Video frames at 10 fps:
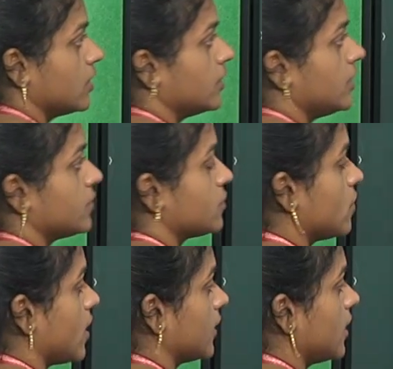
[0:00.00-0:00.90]
These two
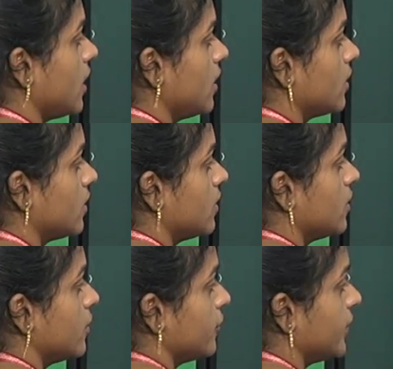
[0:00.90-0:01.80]
are the
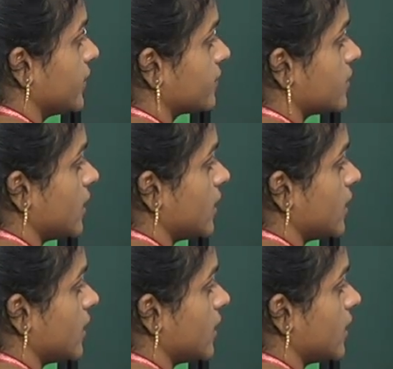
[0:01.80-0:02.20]
fixed